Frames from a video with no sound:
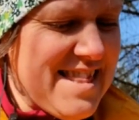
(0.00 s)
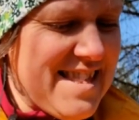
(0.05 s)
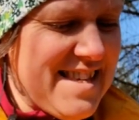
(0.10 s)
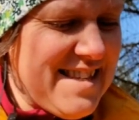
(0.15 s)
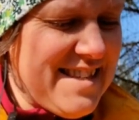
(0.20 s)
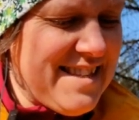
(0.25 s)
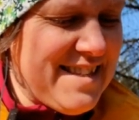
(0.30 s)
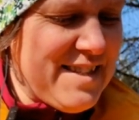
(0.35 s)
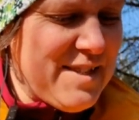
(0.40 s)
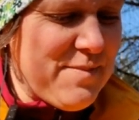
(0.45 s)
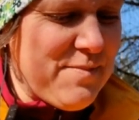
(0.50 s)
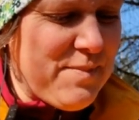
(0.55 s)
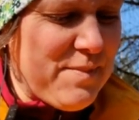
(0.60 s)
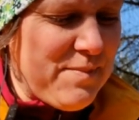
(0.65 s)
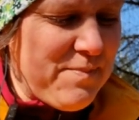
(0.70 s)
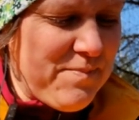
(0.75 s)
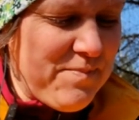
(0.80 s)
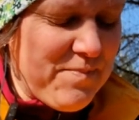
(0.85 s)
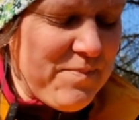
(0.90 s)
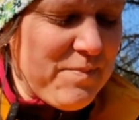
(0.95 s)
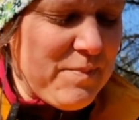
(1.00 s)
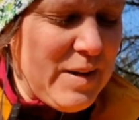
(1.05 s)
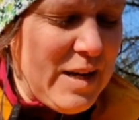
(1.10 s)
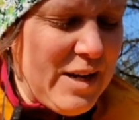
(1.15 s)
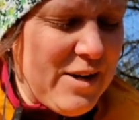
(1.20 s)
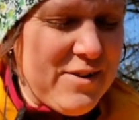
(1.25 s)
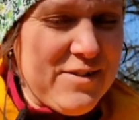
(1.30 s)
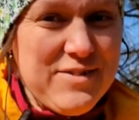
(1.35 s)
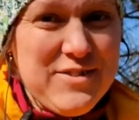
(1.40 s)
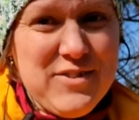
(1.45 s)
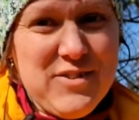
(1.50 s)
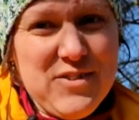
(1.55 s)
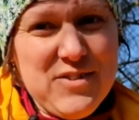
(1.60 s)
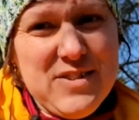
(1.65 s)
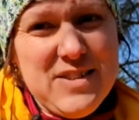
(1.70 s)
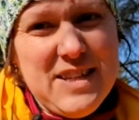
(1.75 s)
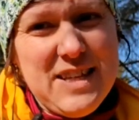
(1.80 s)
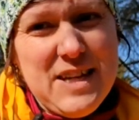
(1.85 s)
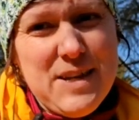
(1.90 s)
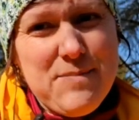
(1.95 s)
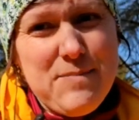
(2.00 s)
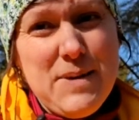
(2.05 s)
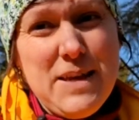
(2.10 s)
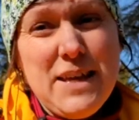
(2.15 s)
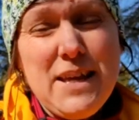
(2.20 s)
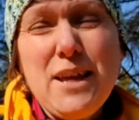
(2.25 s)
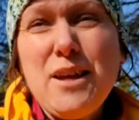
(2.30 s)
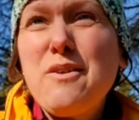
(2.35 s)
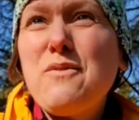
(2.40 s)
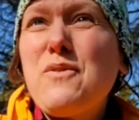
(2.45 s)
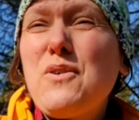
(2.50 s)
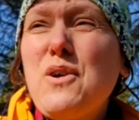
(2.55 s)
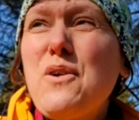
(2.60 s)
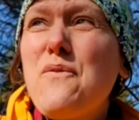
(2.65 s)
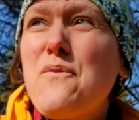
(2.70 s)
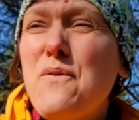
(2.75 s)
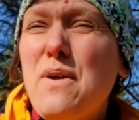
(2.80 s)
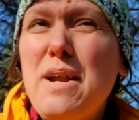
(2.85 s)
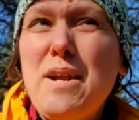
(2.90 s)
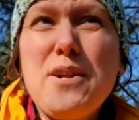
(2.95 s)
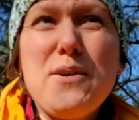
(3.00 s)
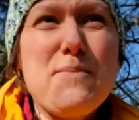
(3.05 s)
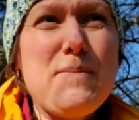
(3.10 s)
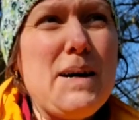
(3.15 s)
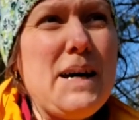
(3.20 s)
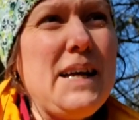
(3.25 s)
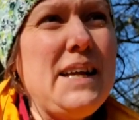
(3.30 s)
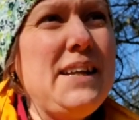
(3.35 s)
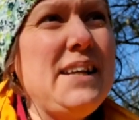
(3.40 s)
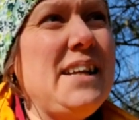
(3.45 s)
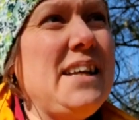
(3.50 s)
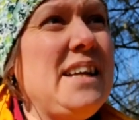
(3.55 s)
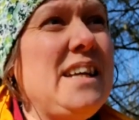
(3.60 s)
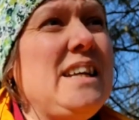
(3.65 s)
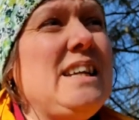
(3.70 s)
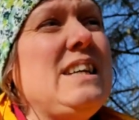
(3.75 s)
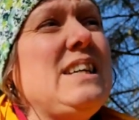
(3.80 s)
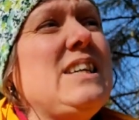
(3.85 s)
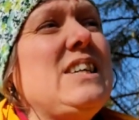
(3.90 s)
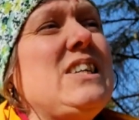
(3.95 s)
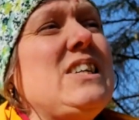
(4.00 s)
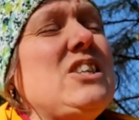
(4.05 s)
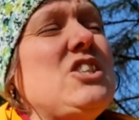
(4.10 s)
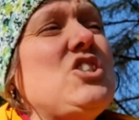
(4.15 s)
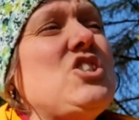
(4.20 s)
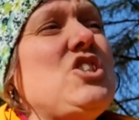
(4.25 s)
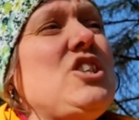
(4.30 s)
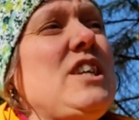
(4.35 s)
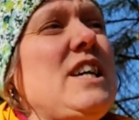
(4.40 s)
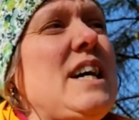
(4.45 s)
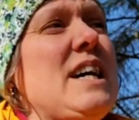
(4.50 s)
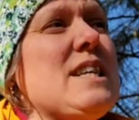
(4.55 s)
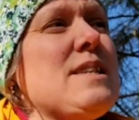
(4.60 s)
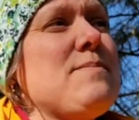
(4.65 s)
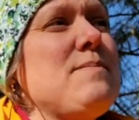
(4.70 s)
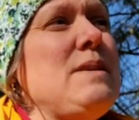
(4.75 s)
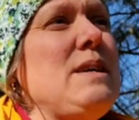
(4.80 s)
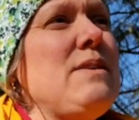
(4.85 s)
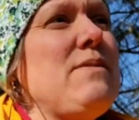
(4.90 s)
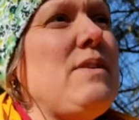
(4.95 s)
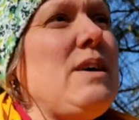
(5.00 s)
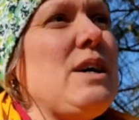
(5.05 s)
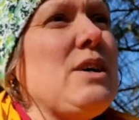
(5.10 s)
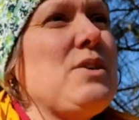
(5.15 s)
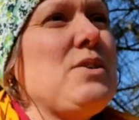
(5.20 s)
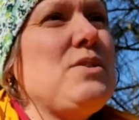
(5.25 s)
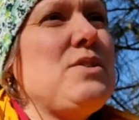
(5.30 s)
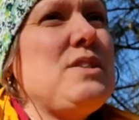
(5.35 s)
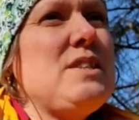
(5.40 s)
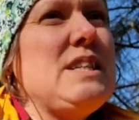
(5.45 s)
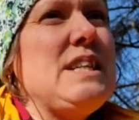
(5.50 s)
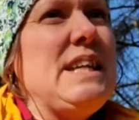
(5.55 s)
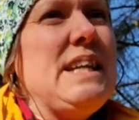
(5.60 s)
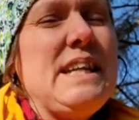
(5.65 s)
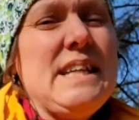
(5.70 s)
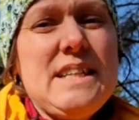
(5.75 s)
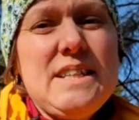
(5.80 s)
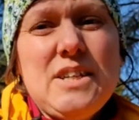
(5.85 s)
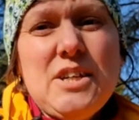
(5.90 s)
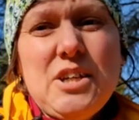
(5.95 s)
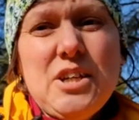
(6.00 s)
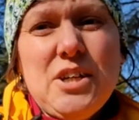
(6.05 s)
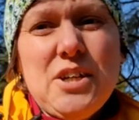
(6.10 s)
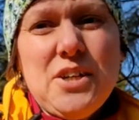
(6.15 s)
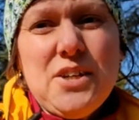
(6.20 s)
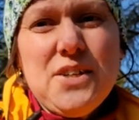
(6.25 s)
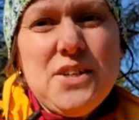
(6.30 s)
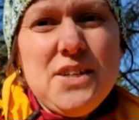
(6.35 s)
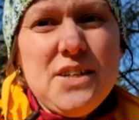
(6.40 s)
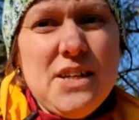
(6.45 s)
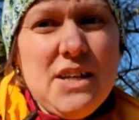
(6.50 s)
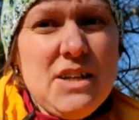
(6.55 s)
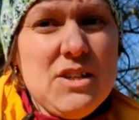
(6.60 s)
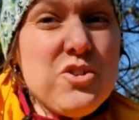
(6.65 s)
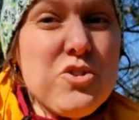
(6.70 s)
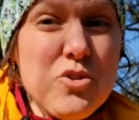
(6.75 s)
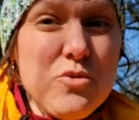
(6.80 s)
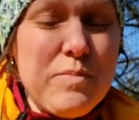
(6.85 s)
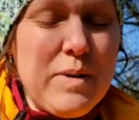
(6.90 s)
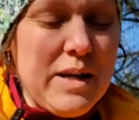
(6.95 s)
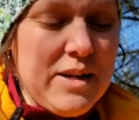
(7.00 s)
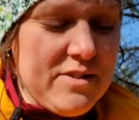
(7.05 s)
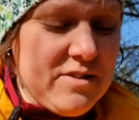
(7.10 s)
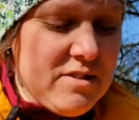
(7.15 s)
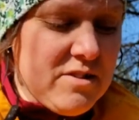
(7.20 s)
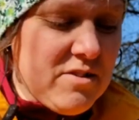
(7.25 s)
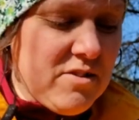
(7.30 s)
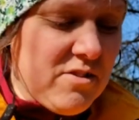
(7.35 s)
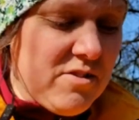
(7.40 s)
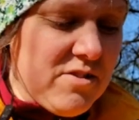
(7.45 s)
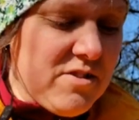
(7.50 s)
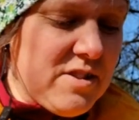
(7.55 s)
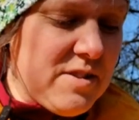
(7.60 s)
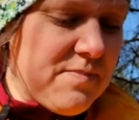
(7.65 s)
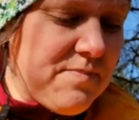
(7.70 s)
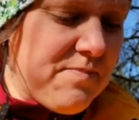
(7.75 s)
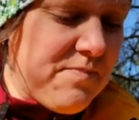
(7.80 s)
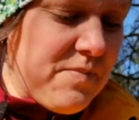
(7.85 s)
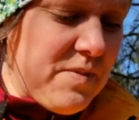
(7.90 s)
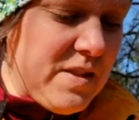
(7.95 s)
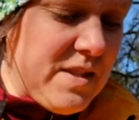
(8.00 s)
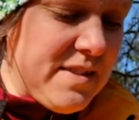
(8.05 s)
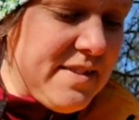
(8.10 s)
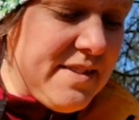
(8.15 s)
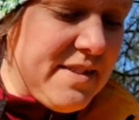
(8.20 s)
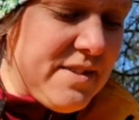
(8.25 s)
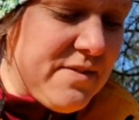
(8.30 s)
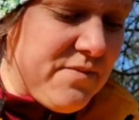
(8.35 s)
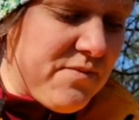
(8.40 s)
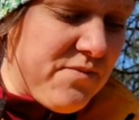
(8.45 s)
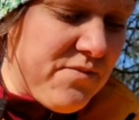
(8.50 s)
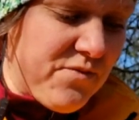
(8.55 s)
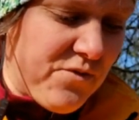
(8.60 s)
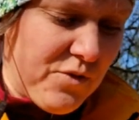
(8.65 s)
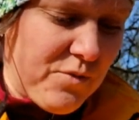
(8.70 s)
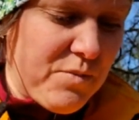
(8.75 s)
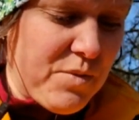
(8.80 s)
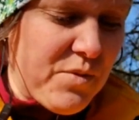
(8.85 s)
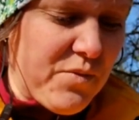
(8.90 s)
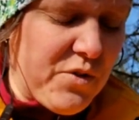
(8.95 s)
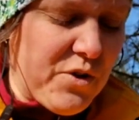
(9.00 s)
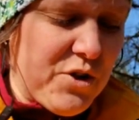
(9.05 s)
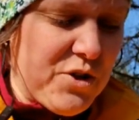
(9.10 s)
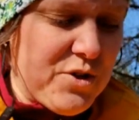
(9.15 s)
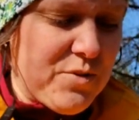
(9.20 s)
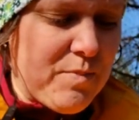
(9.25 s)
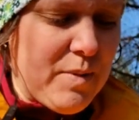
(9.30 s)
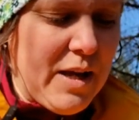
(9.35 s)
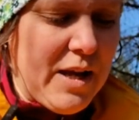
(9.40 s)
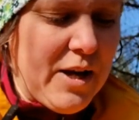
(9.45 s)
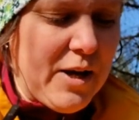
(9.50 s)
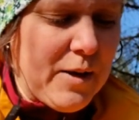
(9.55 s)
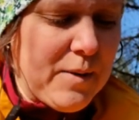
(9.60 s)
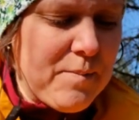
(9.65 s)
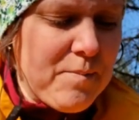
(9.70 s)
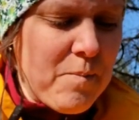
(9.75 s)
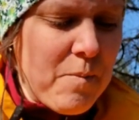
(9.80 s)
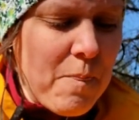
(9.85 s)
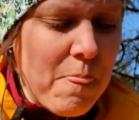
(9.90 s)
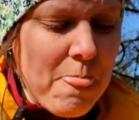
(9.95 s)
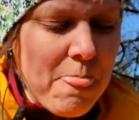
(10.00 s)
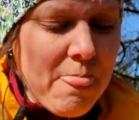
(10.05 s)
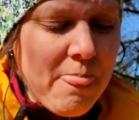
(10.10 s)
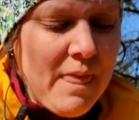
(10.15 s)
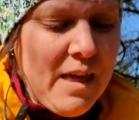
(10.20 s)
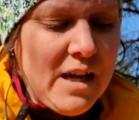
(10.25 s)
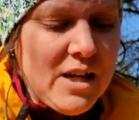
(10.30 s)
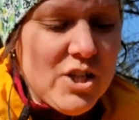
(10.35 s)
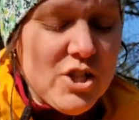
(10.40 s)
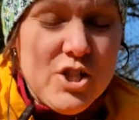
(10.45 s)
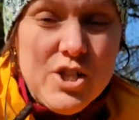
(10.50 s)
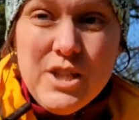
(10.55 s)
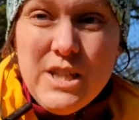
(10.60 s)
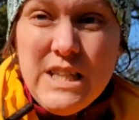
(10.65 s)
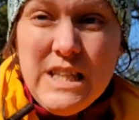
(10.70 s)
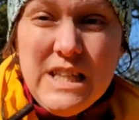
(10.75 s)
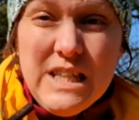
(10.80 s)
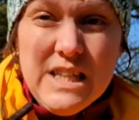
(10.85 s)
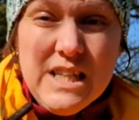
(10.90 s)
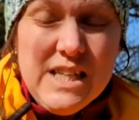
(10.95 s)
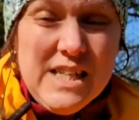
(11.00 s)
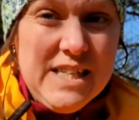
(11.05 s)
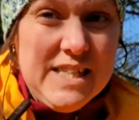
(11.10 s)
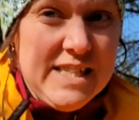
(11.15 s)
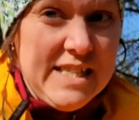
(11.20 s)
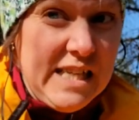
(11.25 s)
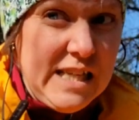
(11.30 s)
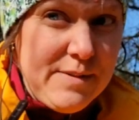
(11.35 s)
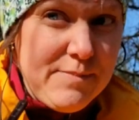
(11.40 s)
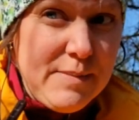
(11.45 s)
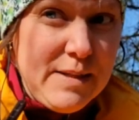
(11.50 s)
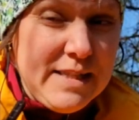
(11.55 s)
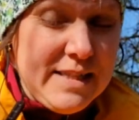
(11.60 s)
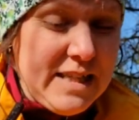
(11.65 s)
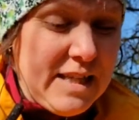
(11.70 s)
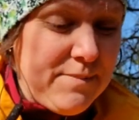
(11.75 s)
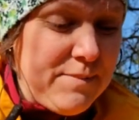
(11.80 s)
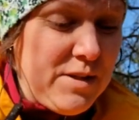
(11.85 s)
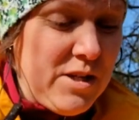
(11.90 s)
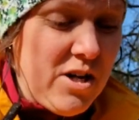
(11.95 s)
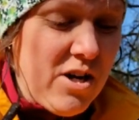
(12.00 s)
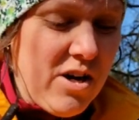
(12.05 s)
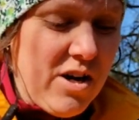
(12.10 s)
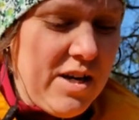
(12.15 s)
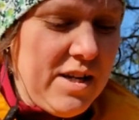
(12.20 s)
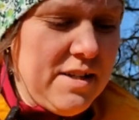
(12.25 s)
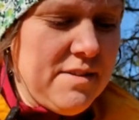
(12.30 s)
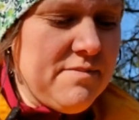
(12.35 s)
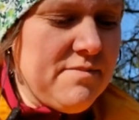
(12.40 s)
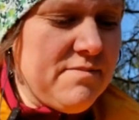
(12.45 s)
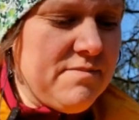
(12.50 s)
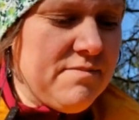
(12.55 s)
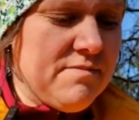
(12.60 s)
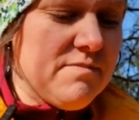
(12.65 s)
this is a pair of socks that I'm making for a friend of mine. She asked me if I could knit her 2 pairs of socks. This is from the first pair. She sent me some yarn.